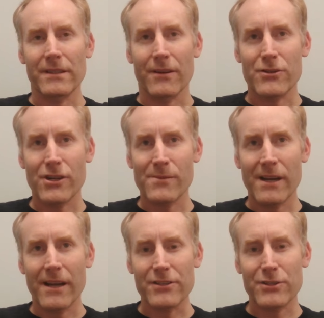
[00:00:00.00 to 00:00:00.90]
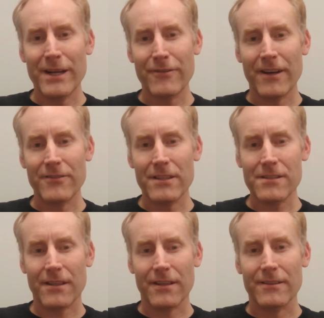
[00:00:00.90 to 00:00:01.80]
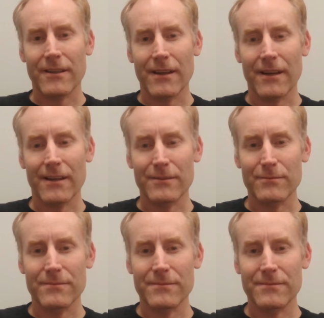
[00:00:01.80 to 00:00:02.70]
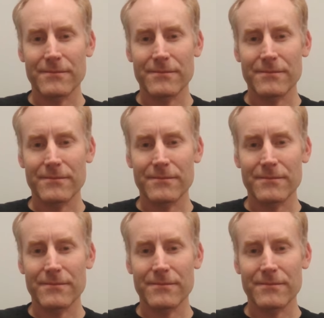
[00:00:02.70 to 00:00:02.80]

you know, show my age. twenty-five years ago, um,